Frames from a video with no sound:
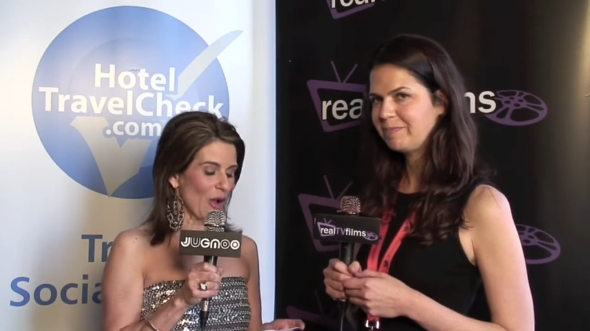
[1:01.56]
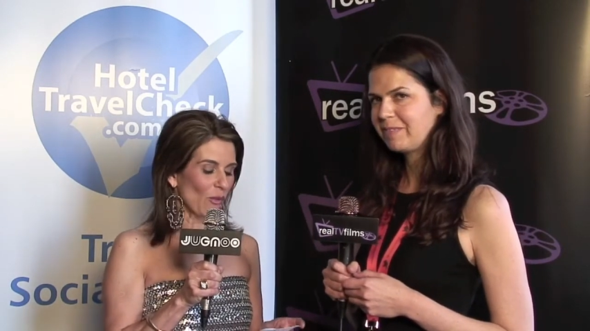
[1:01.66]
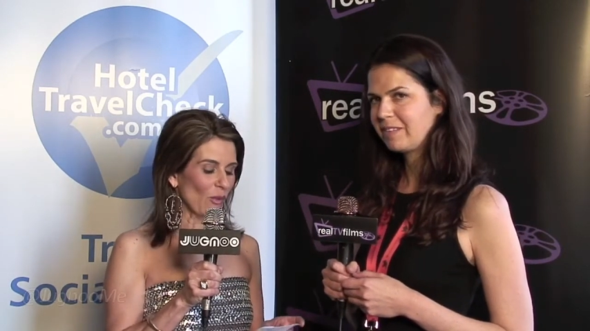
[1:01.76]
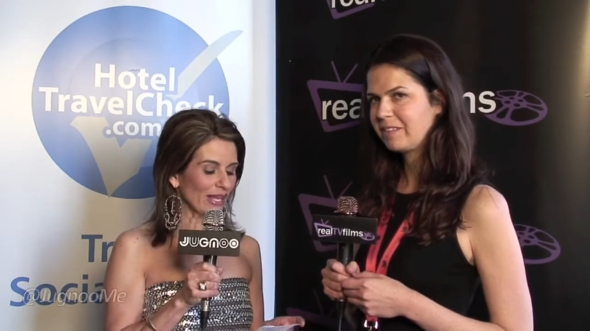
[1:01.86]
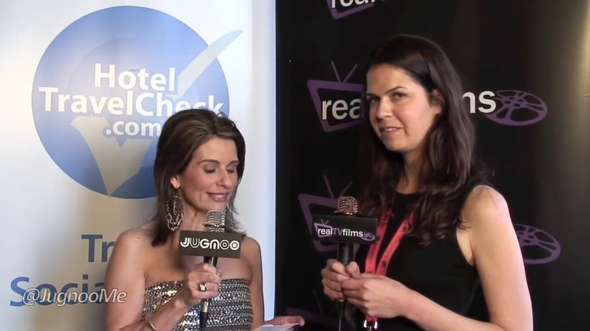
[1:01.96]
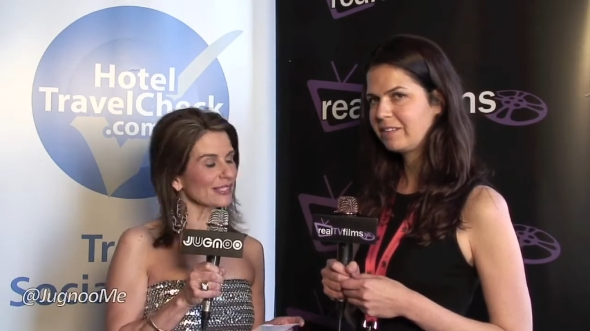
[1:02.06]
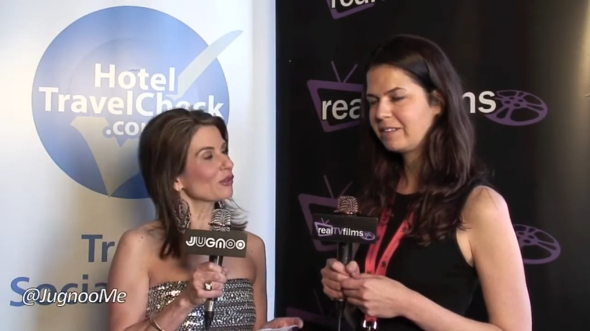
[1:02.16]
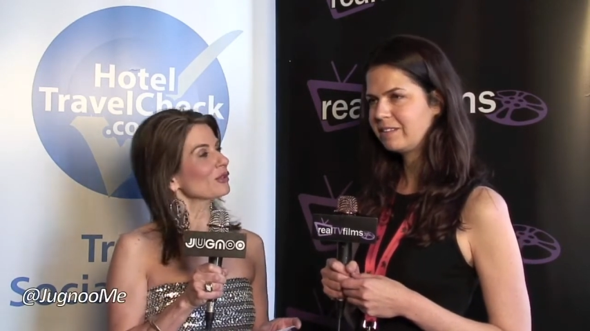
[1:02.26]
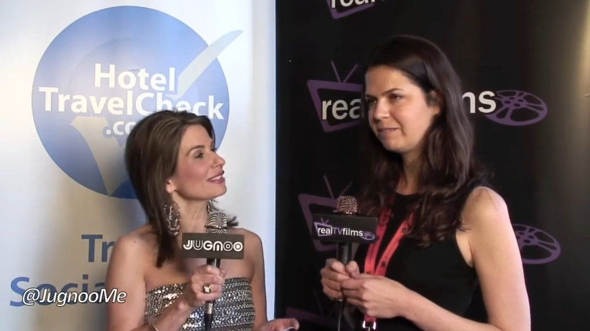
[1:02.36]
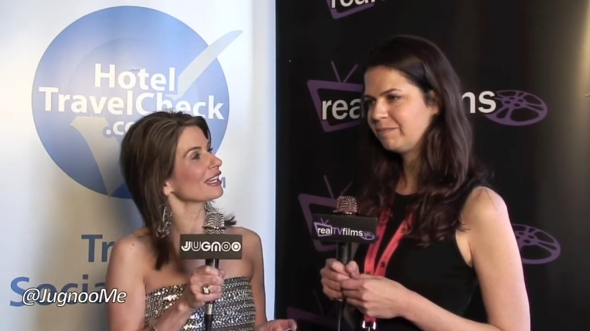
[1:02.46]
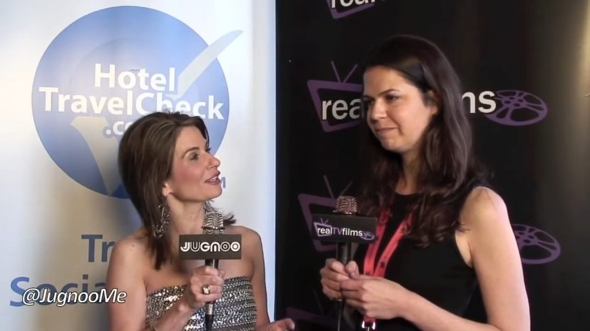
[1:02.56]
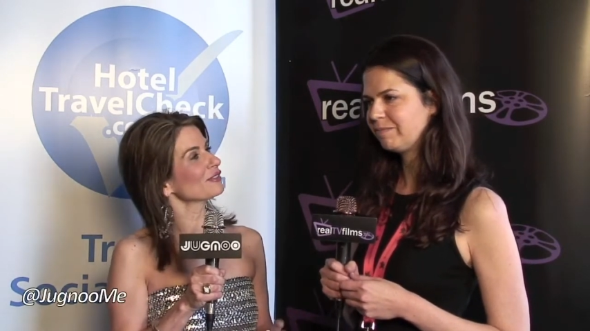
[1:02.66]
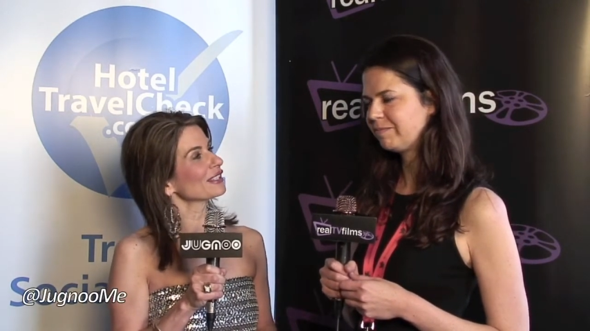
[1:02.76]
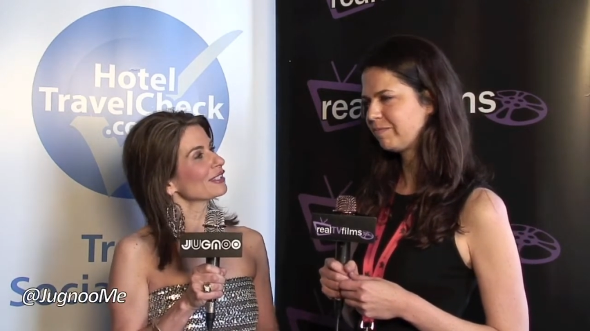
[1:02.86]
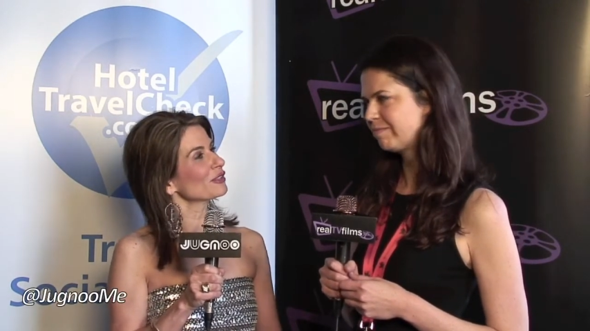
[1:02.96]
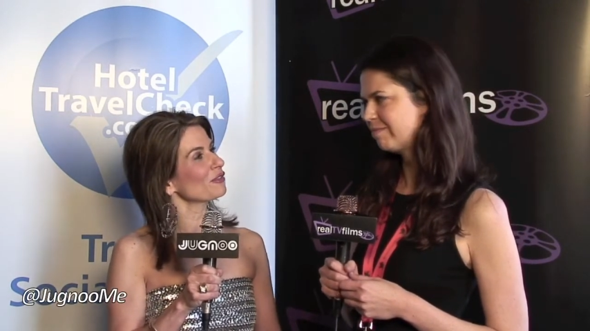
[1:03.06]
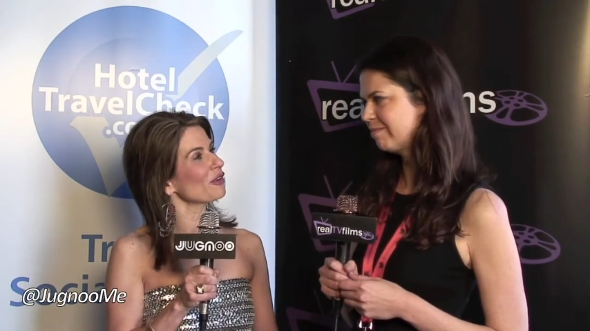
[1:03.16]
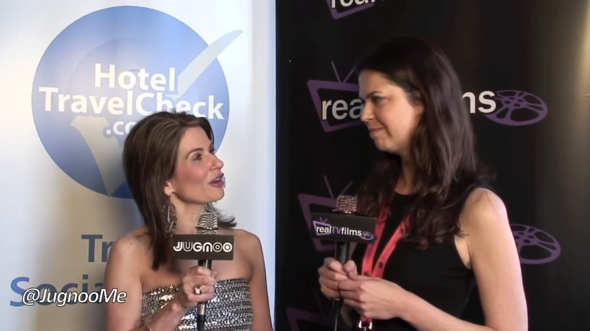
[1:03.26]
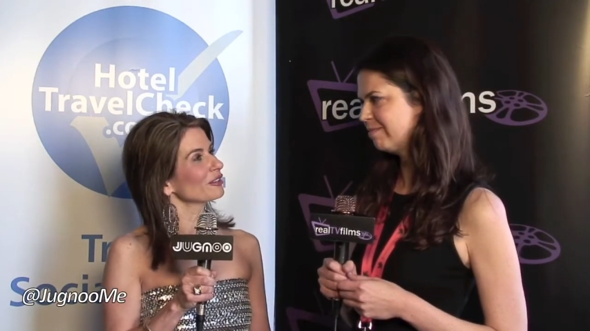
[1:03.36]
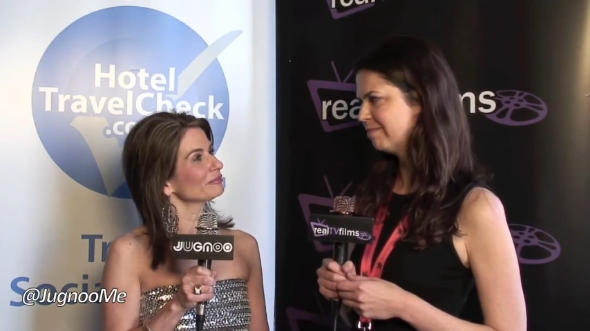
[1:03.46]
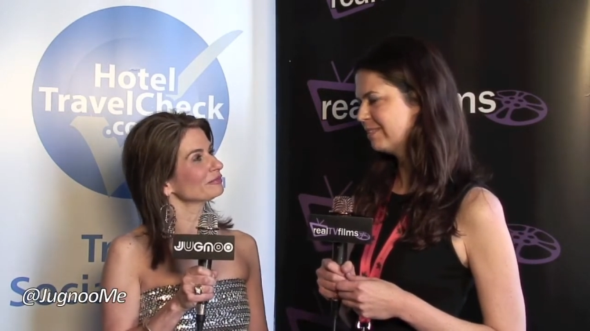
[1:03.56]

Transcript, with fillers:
Speaker 1: What's the coolest tech you've seen so far?